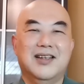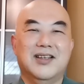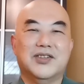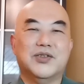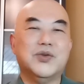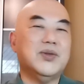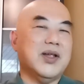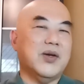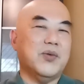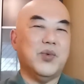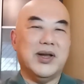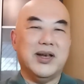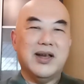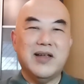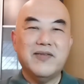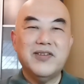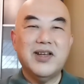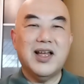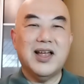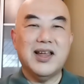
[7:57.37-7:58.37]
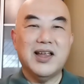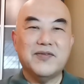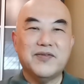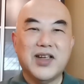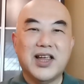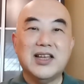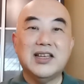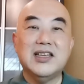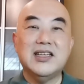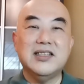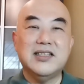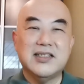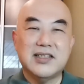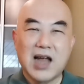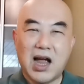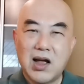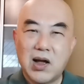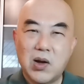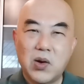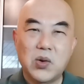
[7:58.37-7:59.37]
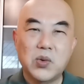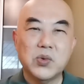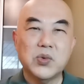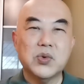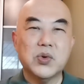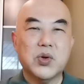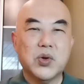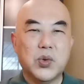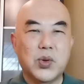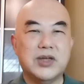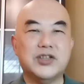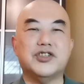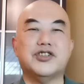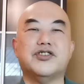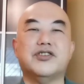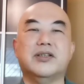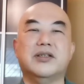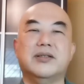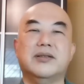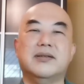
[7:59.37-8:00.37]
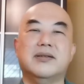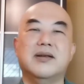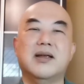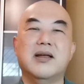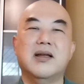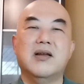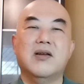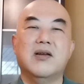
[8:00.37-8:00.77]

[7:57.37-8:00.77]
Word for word: so that whenever I have any doubt, question,